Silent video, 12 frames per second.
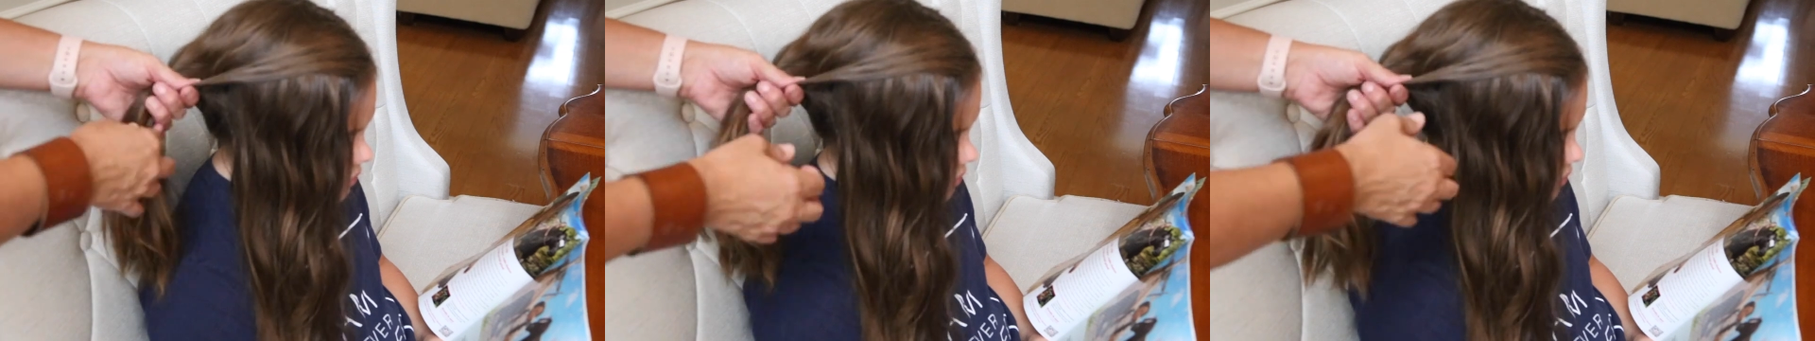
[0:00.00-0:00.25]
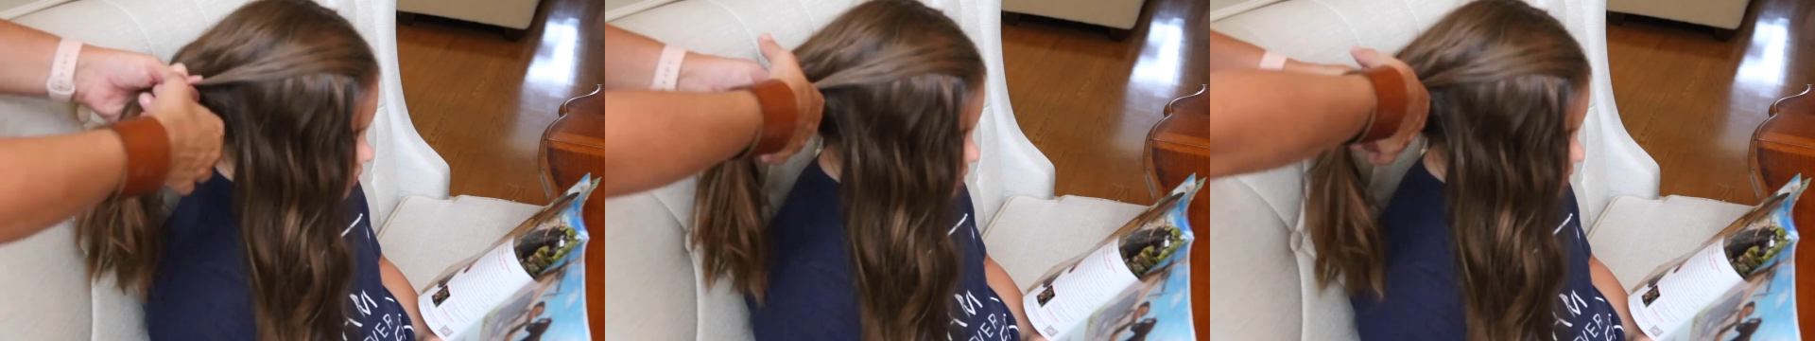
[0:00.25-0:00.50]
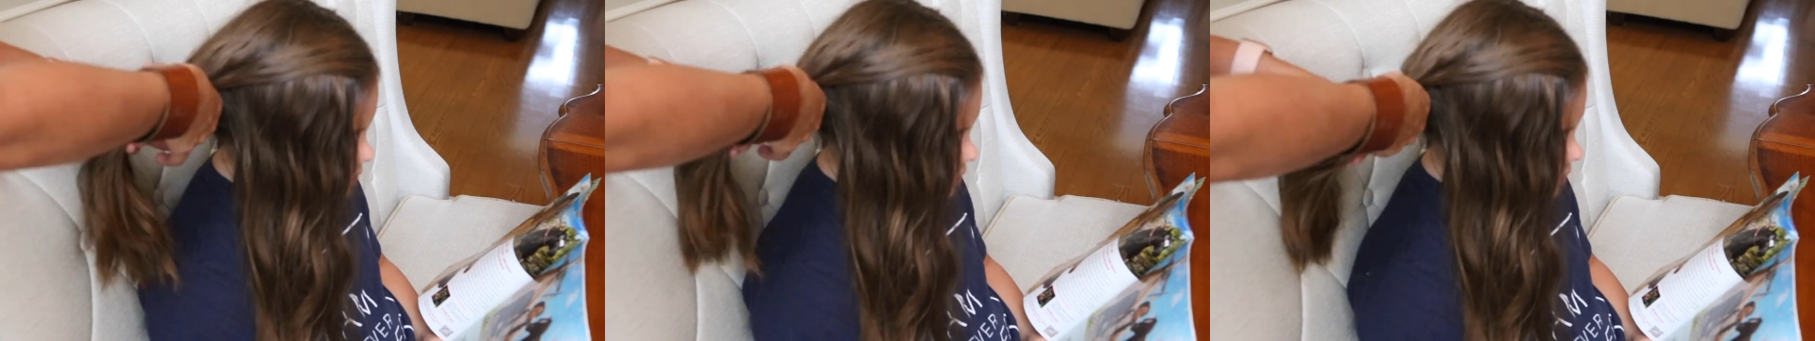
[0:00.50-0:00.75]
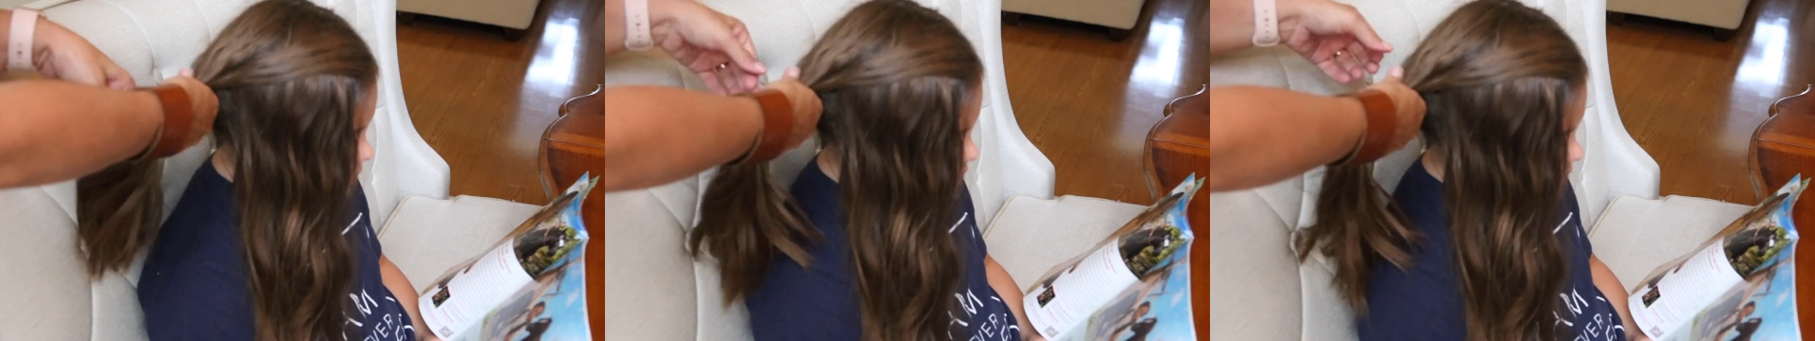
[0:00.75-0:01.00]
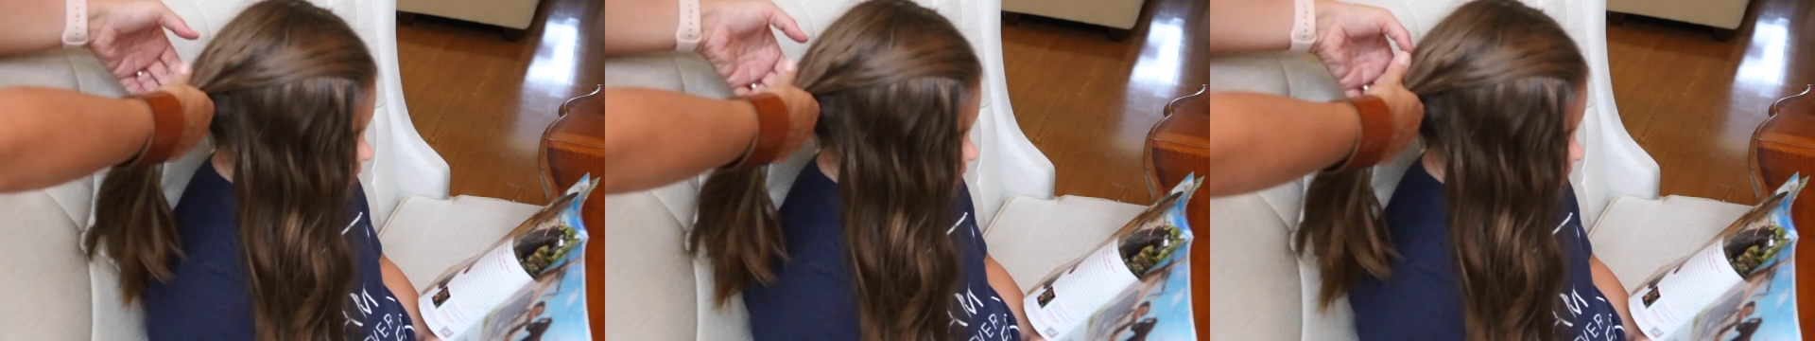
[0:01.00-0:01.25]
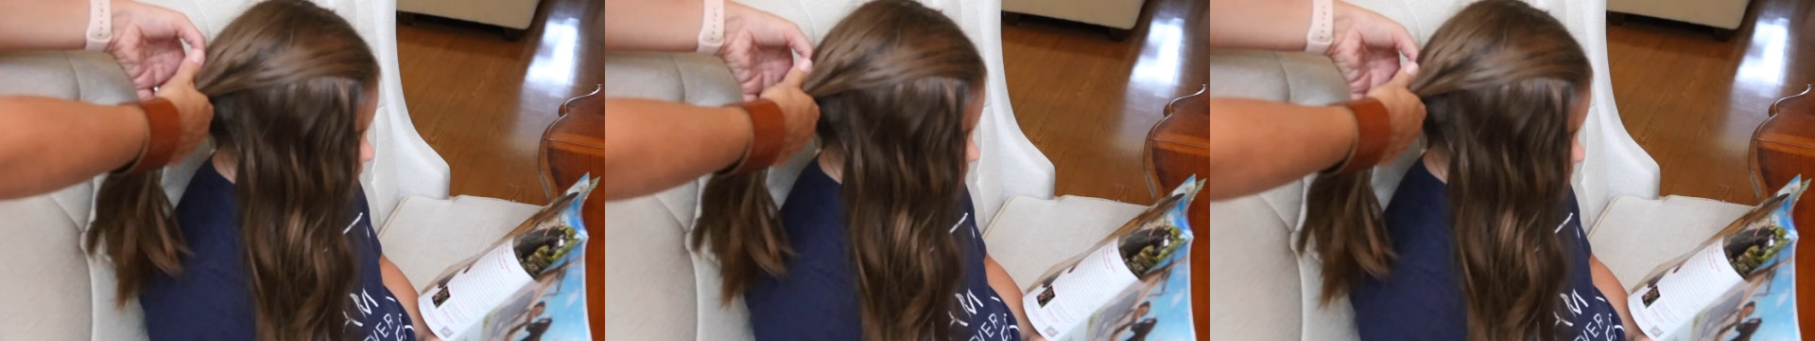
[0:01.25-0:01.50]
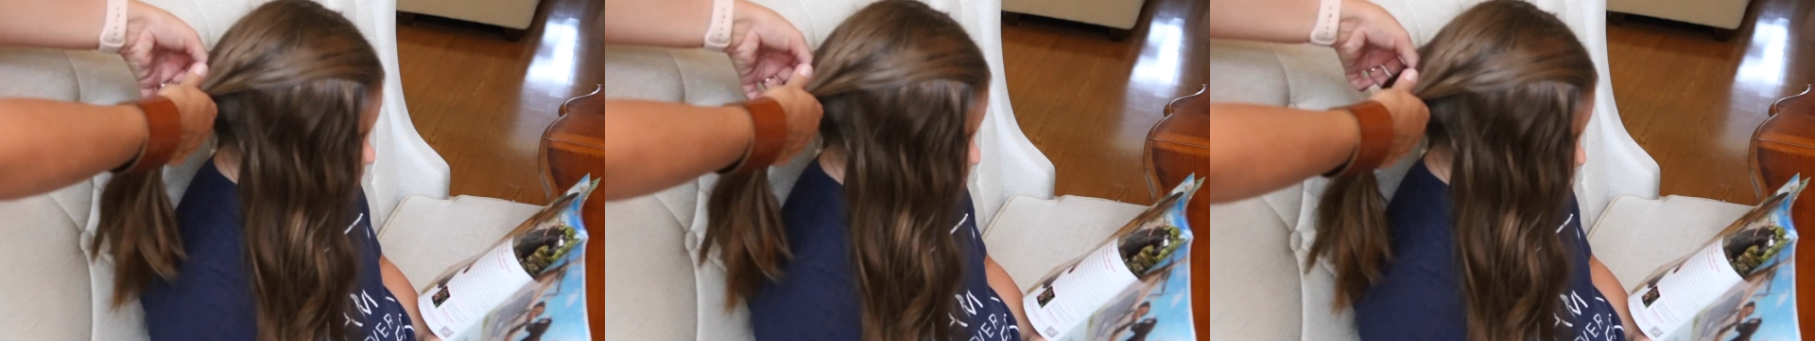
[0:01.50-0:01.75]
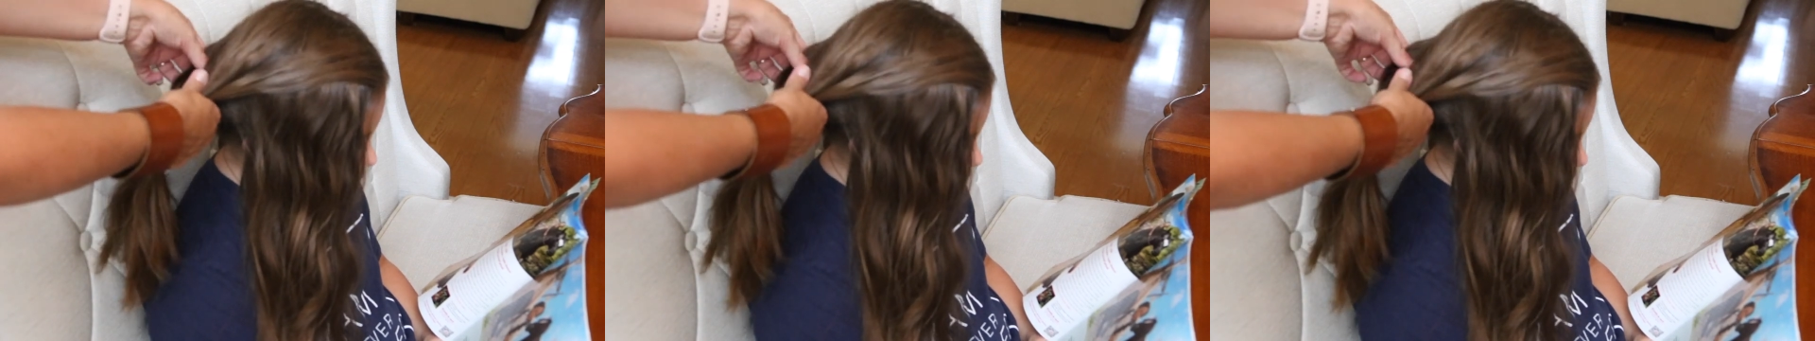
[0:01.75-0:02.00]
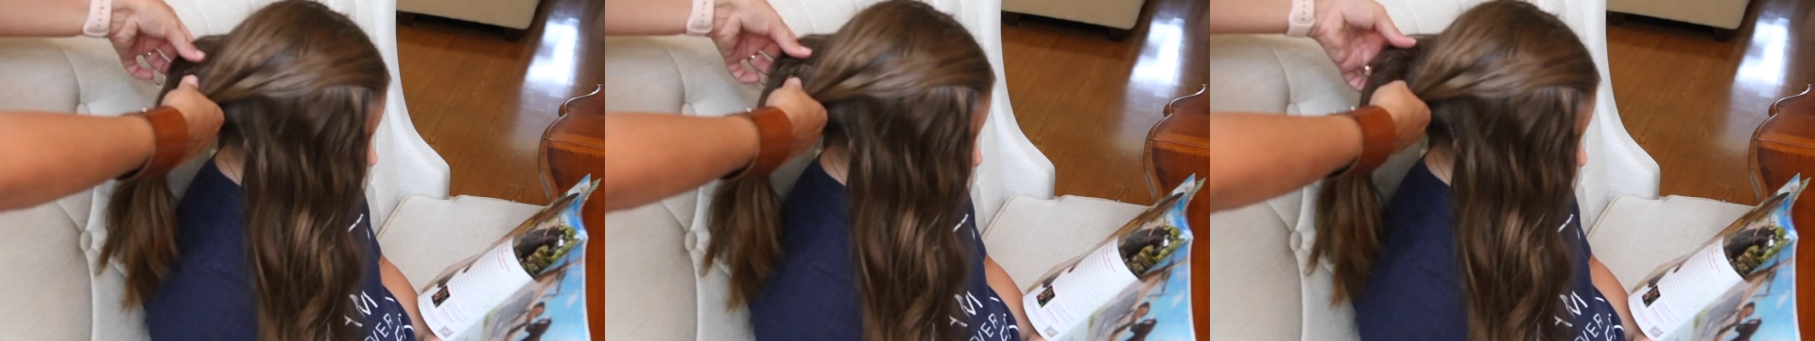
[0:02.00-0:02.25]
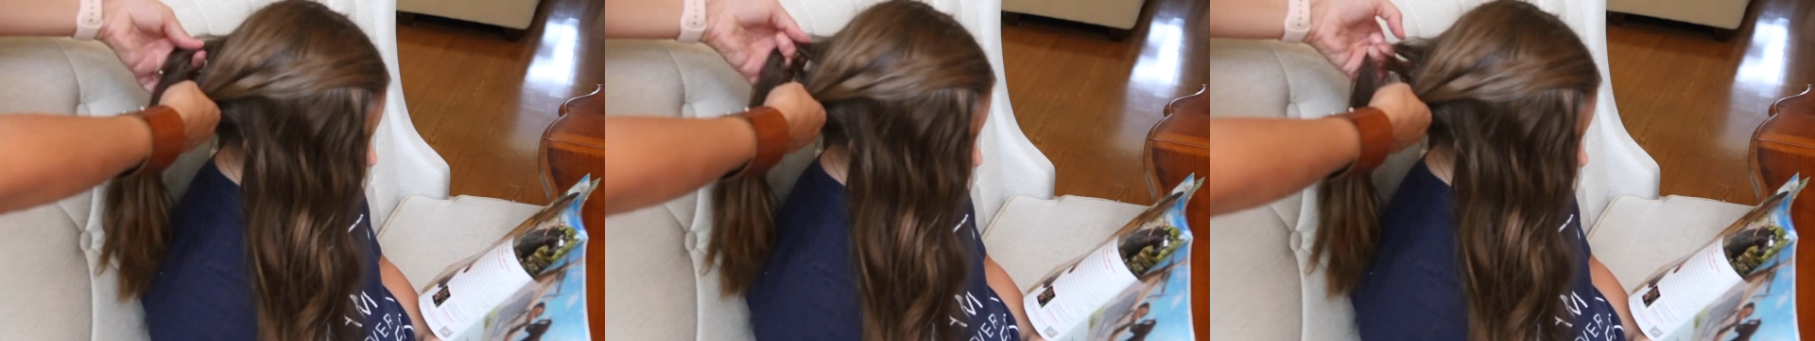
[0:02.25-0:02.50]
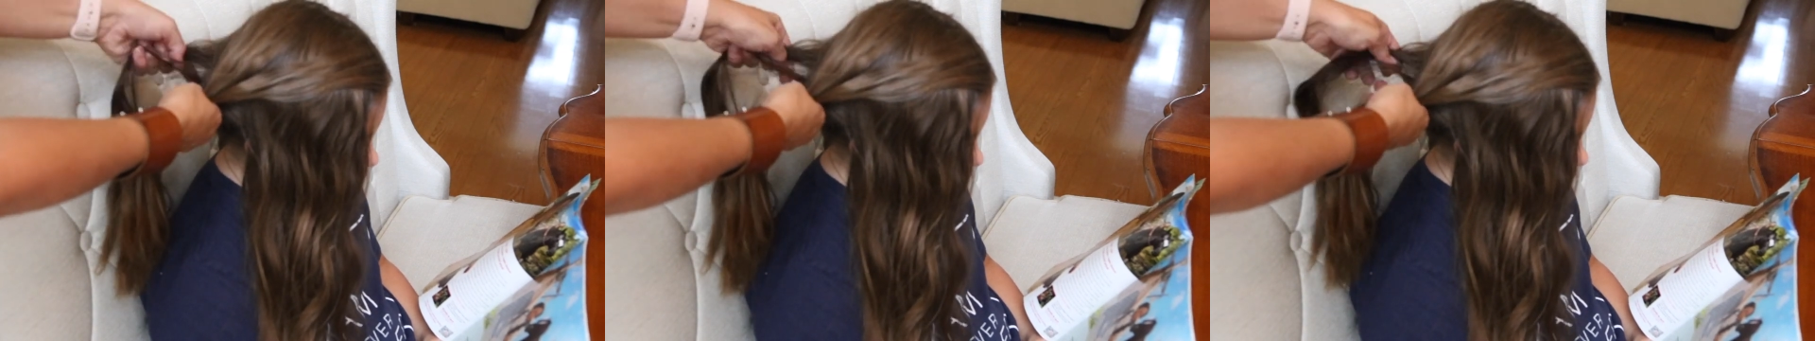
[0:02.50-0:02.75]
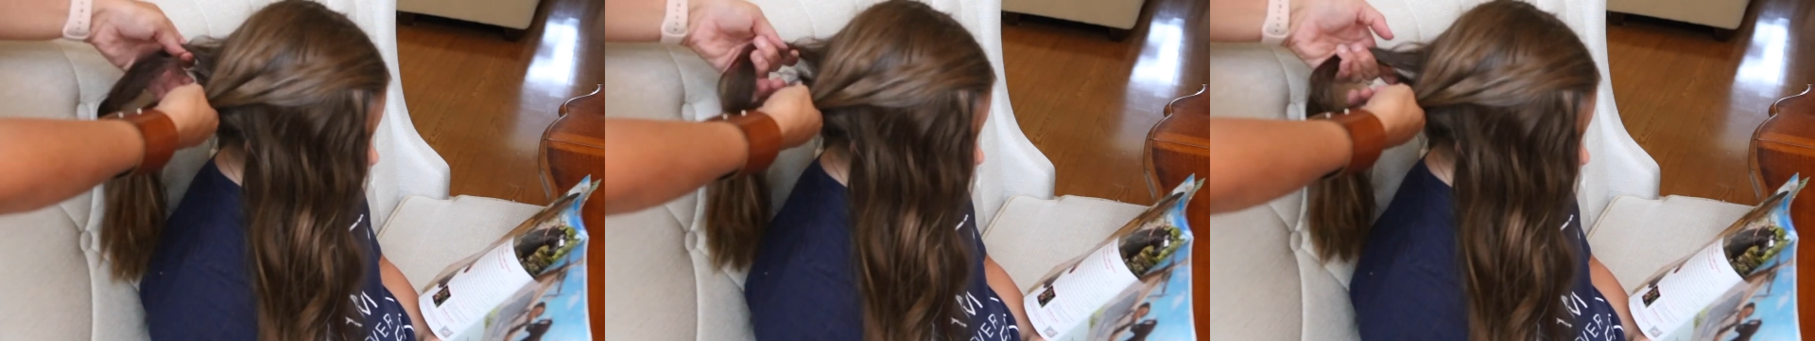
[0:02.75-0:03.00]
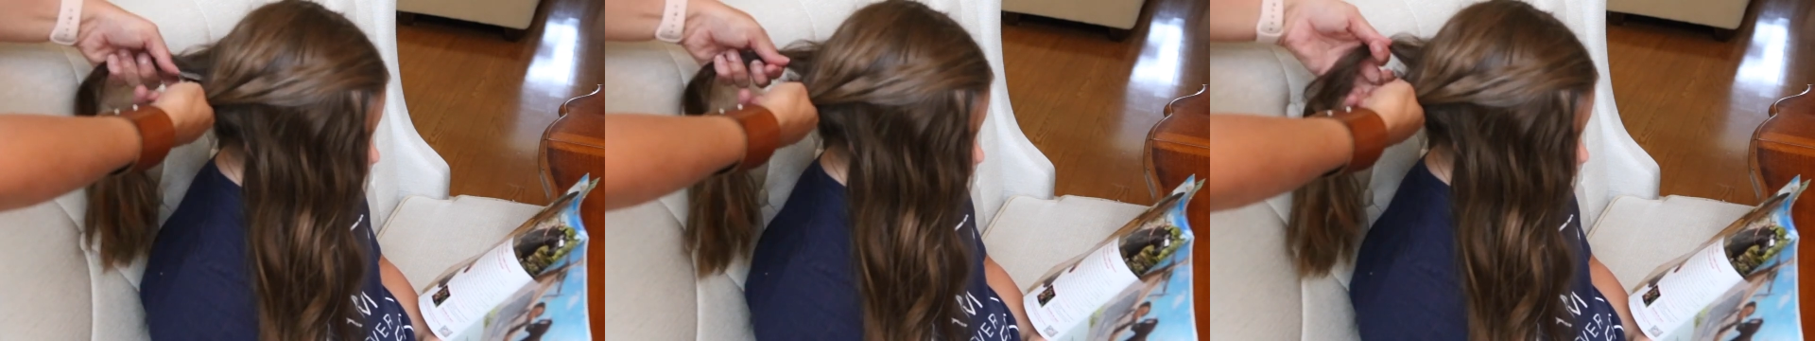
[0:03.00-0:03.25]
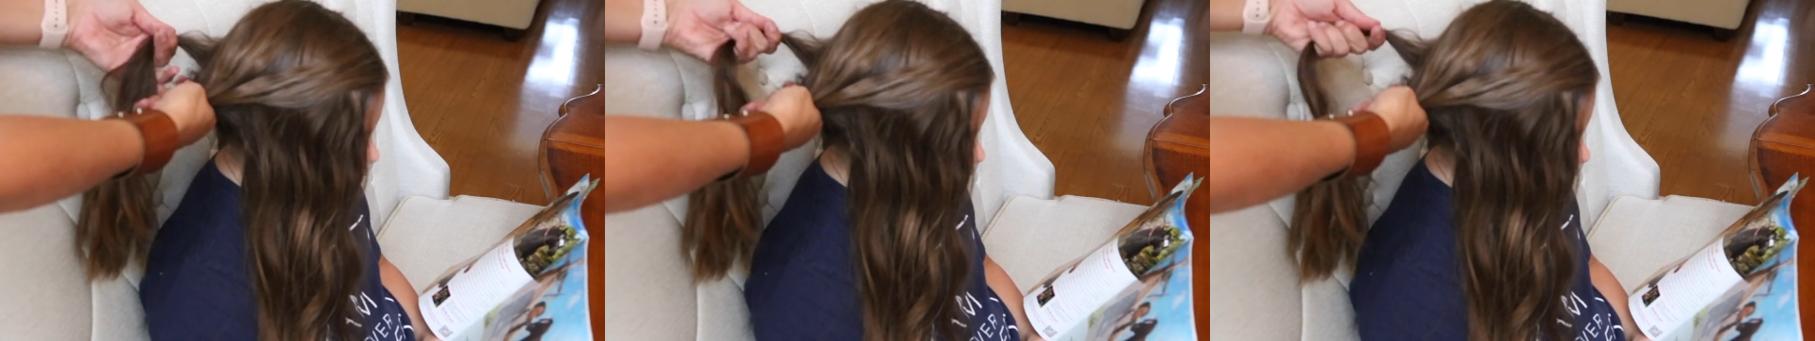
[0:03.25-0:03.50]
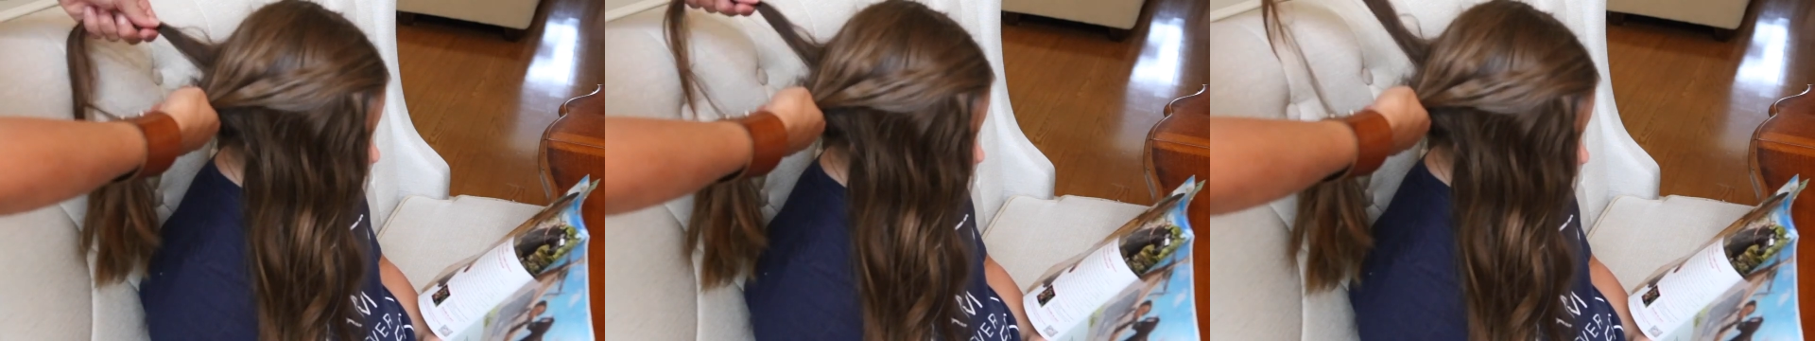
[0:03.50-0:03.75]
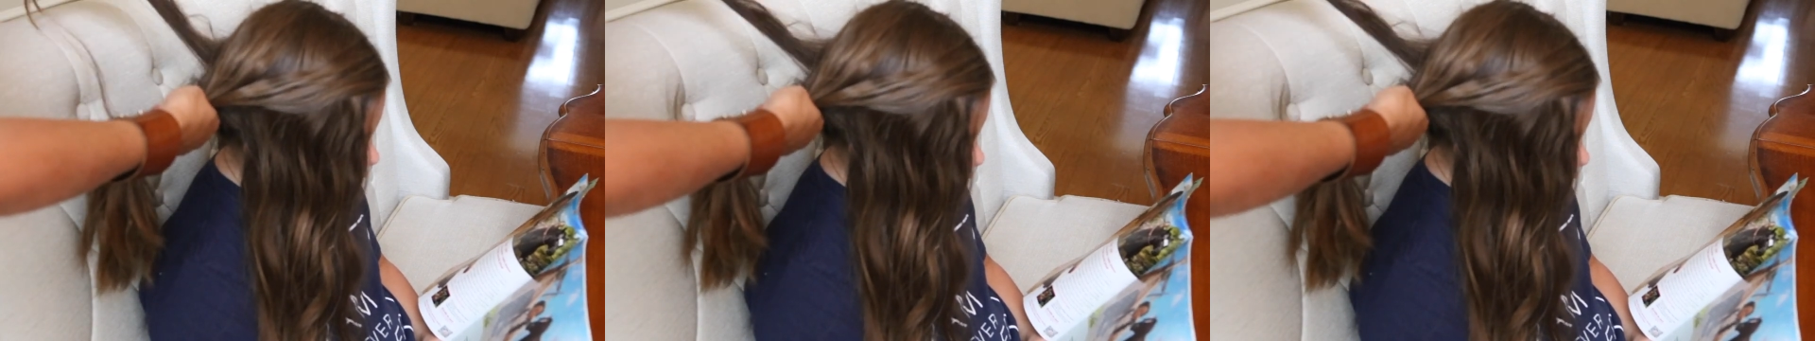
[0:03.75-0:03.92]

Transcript: No face is visible, so there are no lips to read.